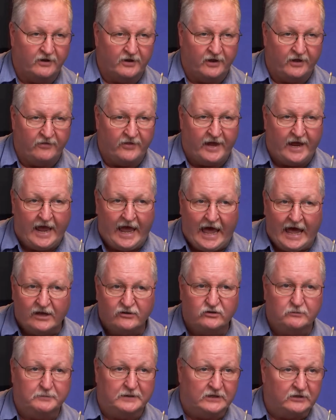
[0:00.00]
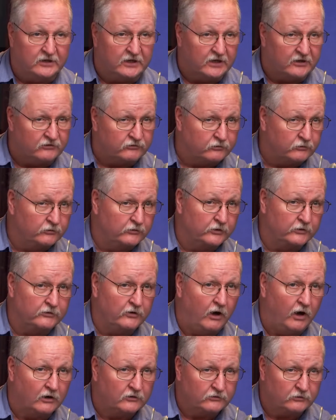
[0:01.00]
and they had to be to get through their
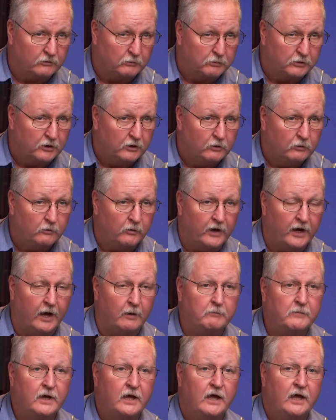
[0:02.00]
doctoral program